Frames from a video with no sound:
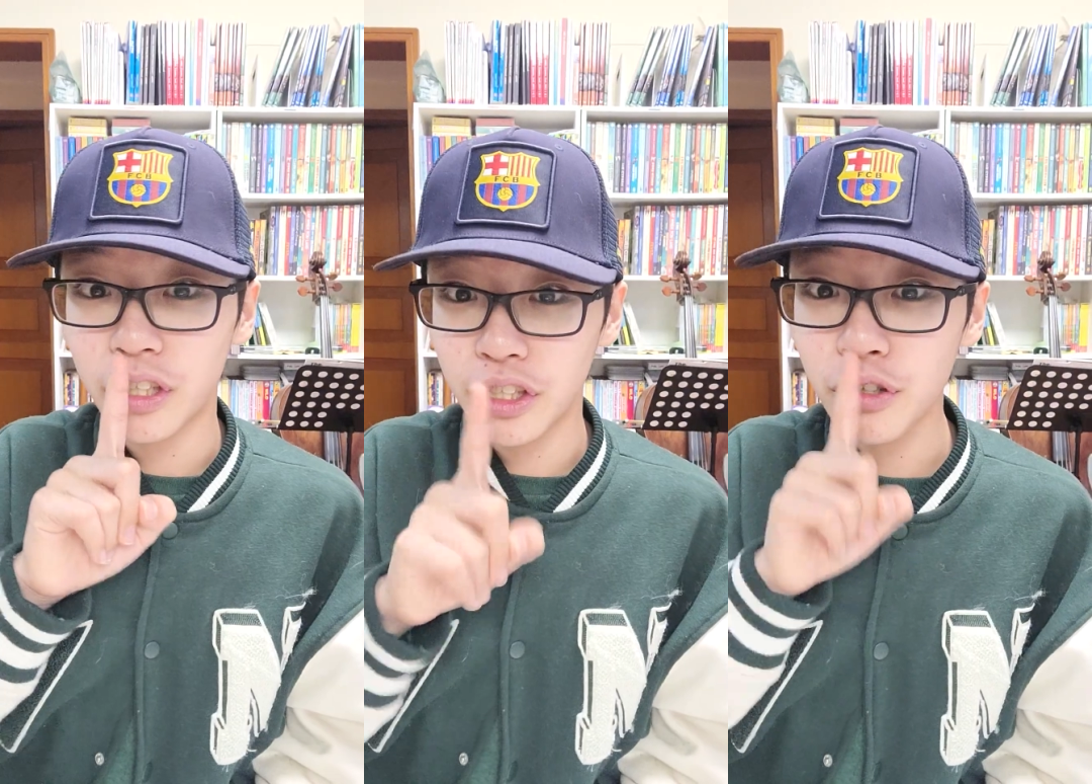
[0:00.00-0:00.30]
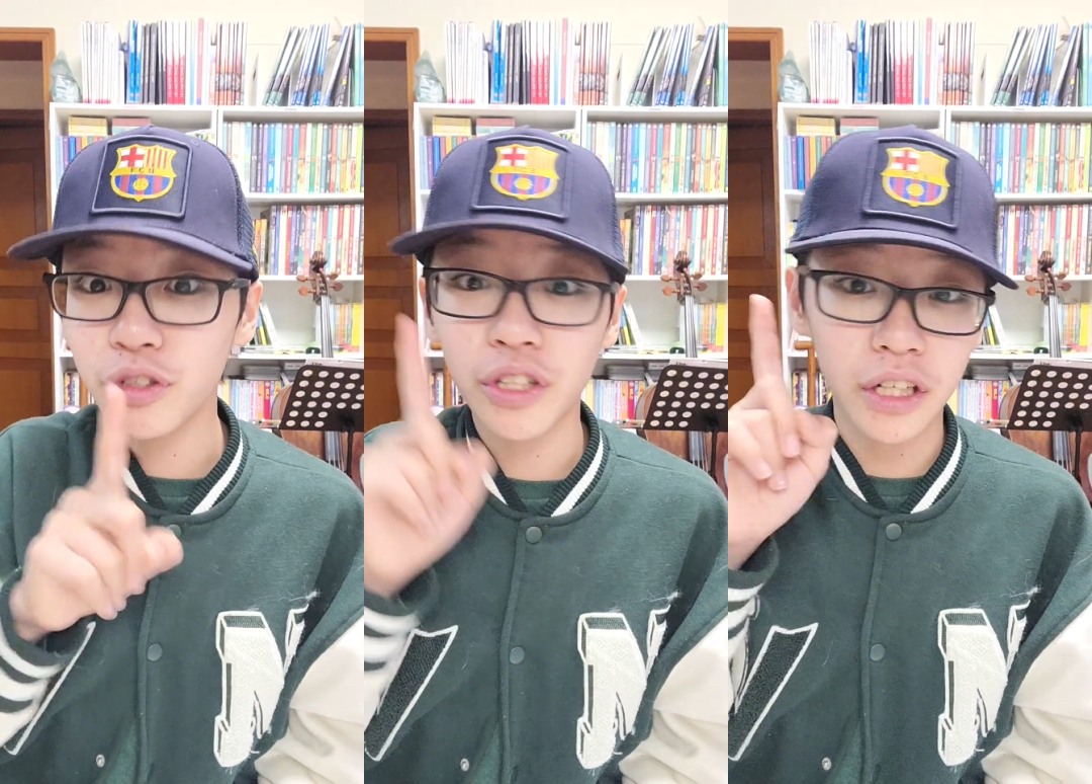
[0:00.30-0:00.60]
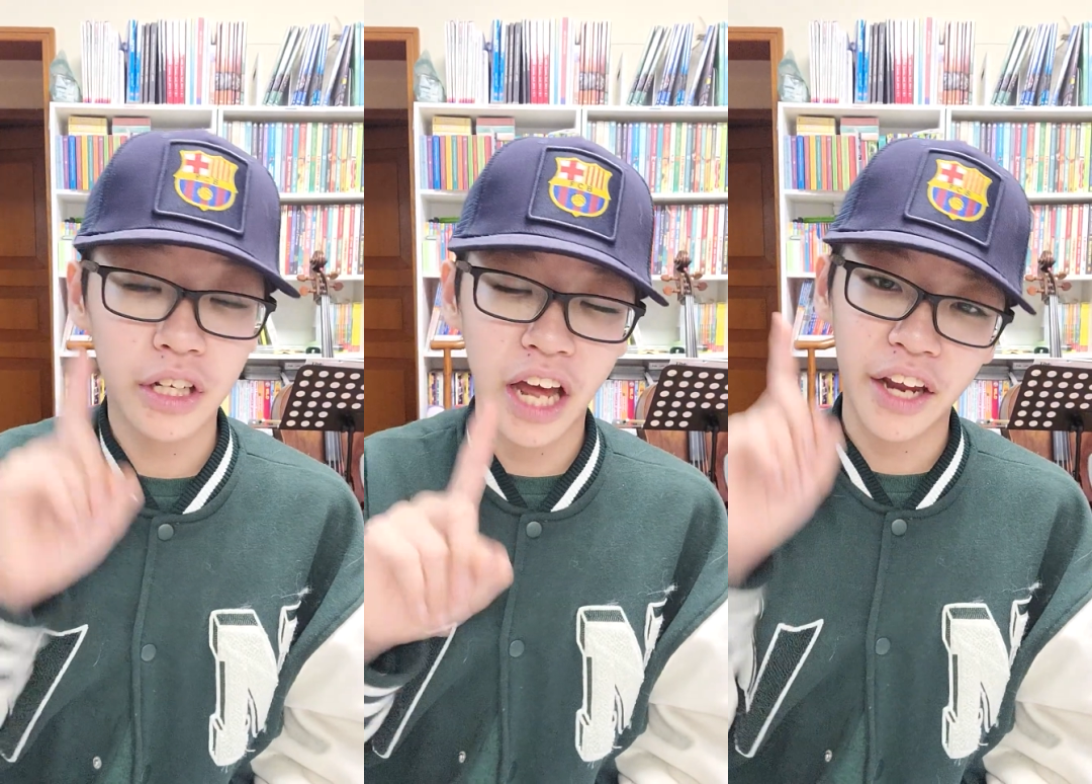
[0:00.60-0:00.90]
they're usually
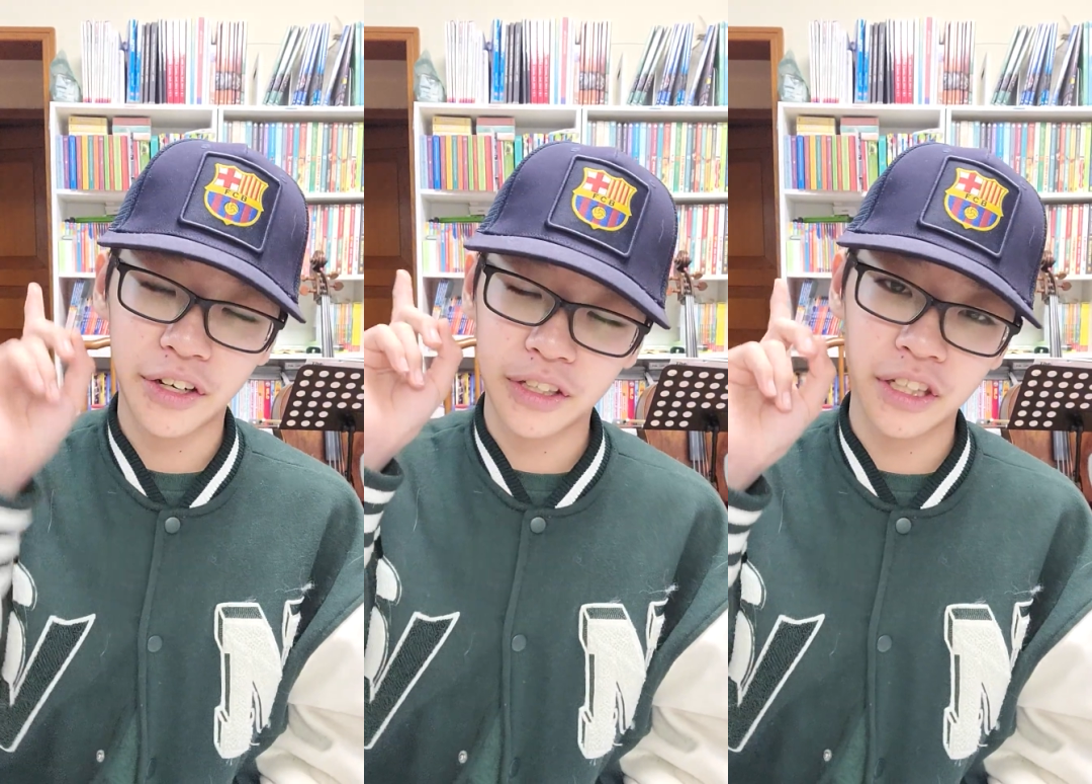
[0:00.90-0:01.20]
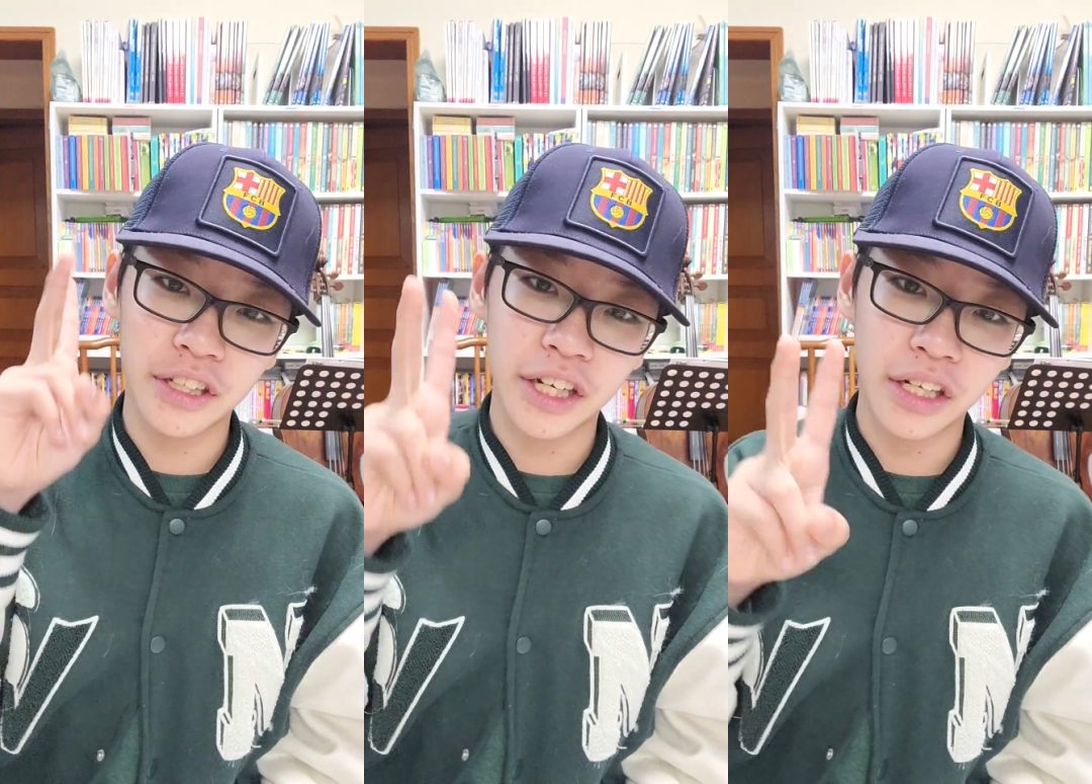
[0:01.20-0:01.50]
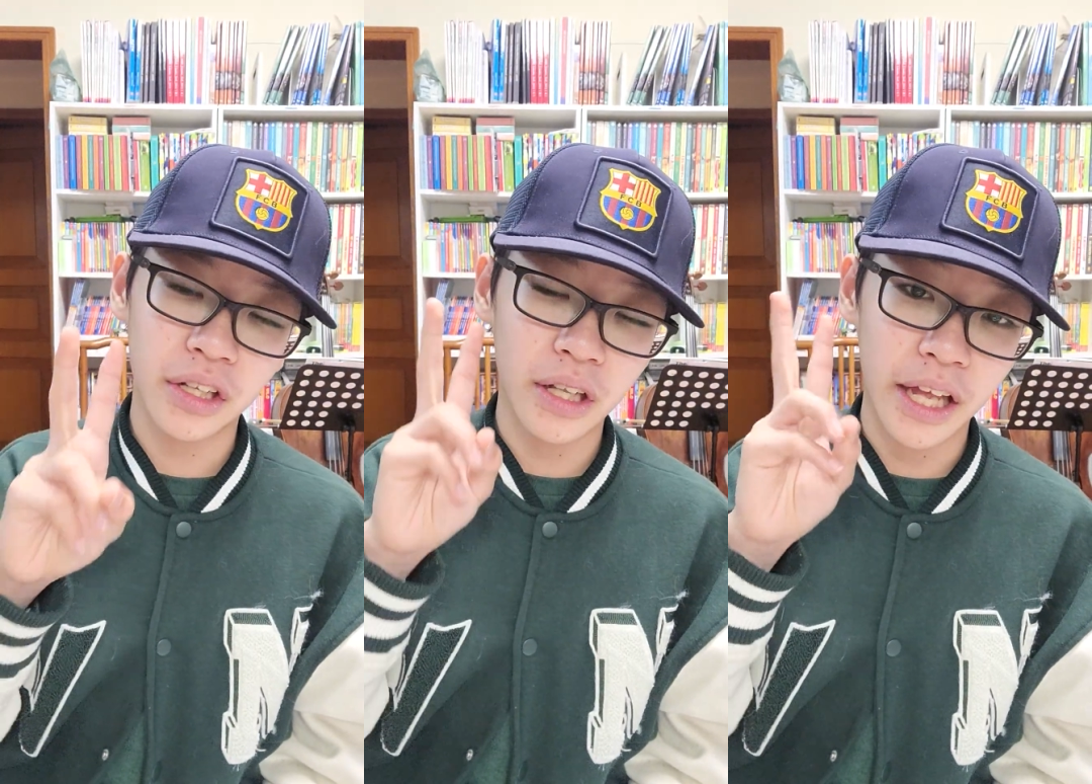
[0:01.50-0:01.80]
in iron,
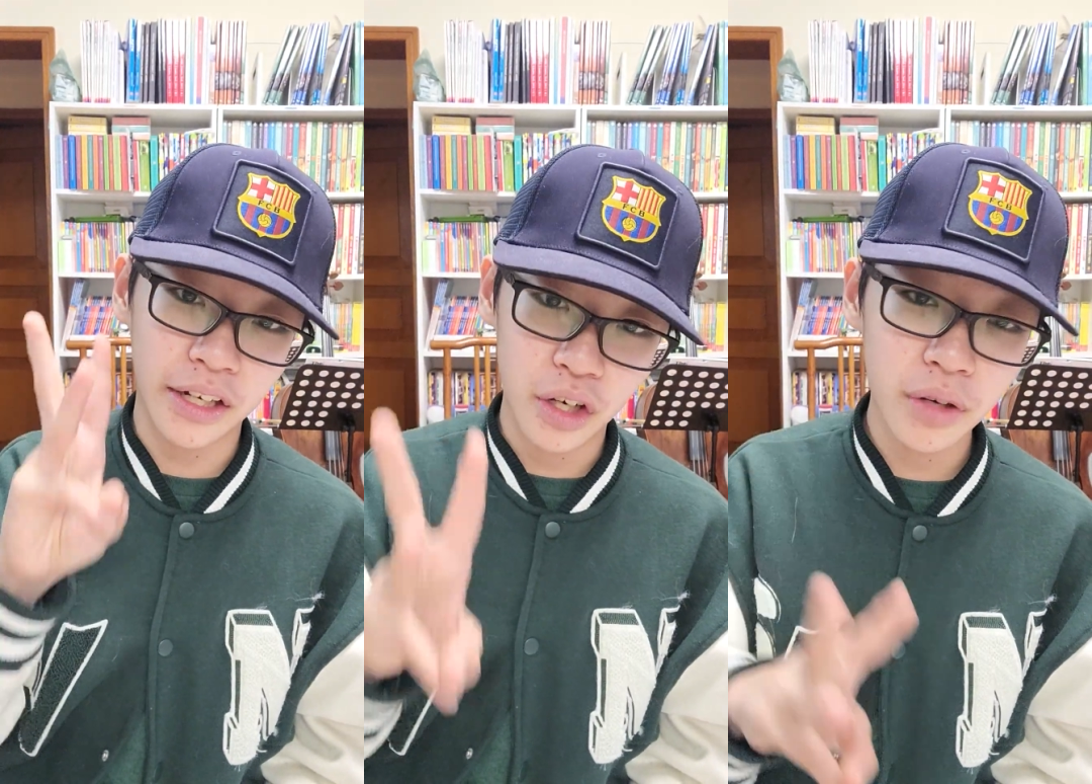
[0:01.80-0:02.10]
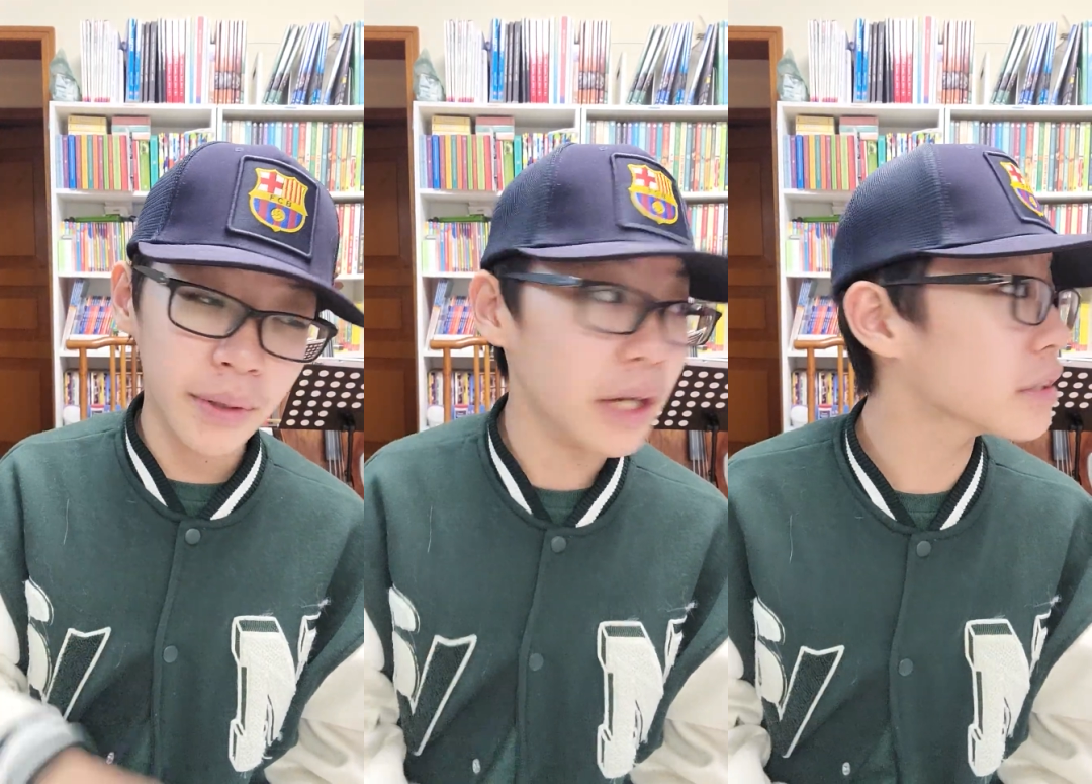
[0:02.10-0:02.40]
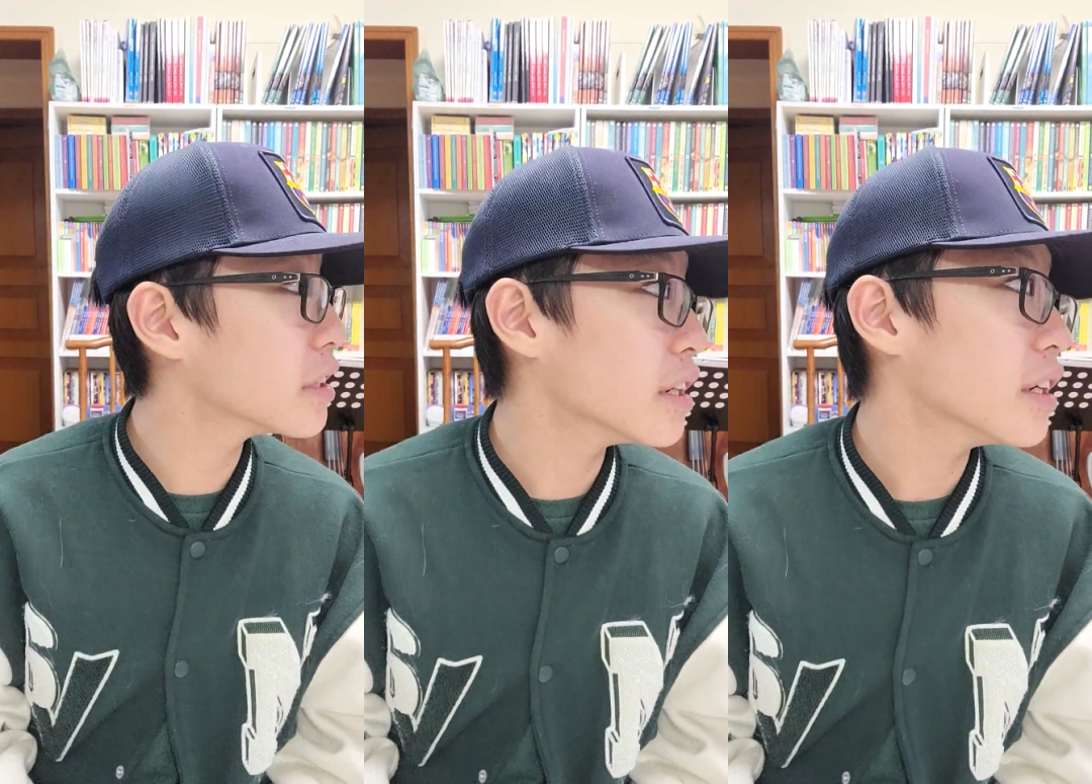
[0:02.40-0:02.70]
nickel, and
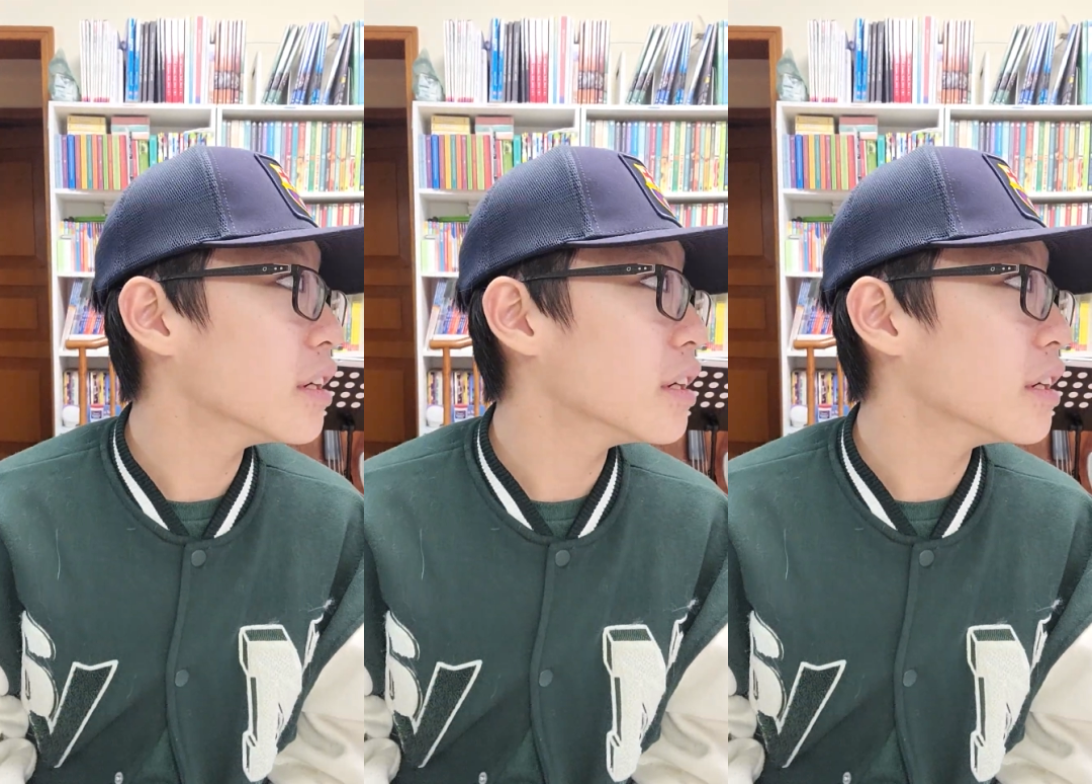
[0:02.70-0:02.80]
cobalt.